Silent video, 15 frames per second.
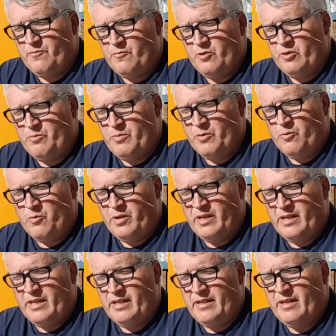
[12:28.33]
when you put
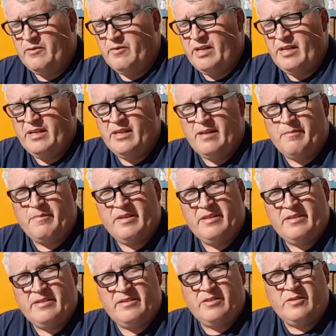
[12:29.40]
wood in, they would heat up,
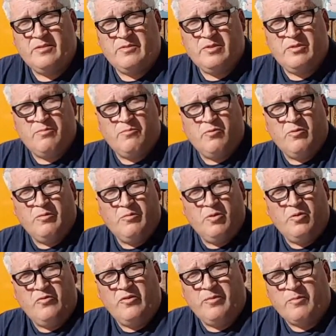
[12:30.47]
and to
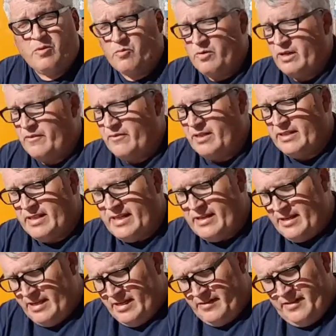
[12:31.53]
remove them or whatever like
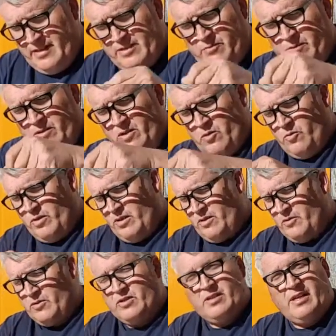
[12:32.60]
that, this would go in a
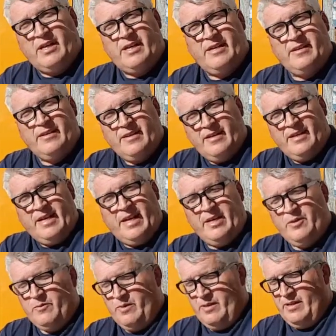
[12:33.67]
little slot, and
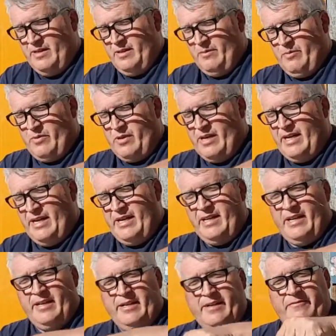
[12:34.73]
you would pry it
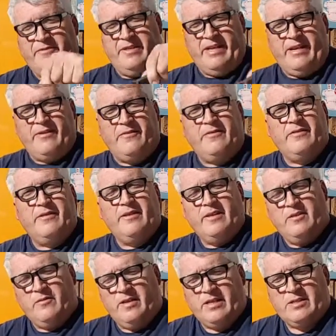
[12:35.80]
and lift it out.
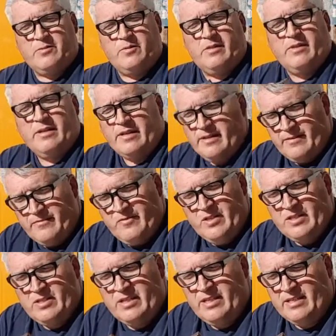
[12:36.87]
Well, that's what
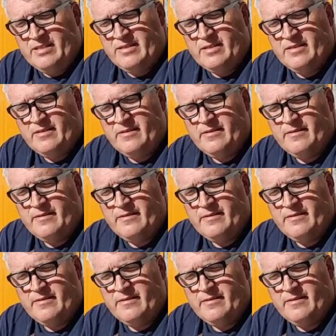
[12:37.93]
this is.